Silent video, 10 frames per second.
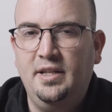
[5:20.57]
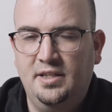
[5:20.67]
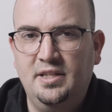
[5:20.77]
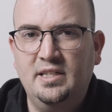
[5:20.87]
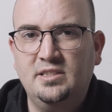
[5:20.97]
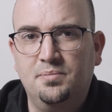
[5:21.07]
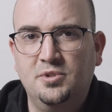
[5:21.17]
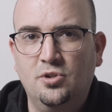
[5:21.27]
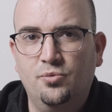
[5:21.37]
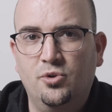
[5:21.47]
In the next
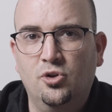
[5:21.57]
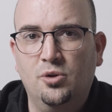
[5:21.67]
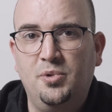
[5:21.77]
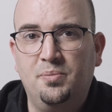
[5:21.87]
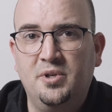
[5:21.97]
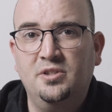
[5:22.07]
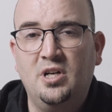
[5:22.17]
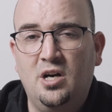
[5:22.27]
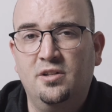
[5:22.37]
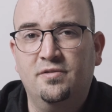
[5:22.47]
episode, we're gonna prepare
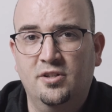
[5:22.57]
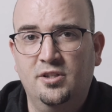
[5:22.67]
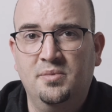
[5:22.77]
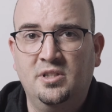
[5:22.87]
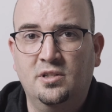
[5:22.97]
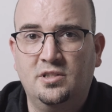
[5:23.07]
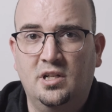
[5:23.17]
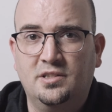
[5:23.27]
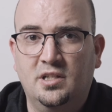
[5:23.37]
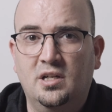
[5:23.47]
the other fundamental
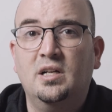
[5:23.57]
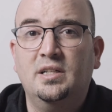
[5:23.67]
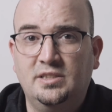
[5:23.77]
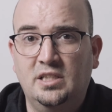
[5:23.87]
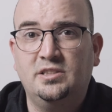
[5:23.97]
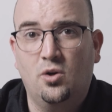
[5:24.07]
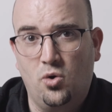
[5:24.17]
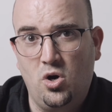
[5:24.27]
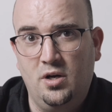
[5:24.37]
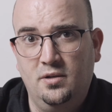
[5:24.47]
salsa, salsa
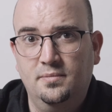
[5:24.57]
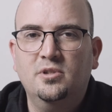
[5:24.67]
roja.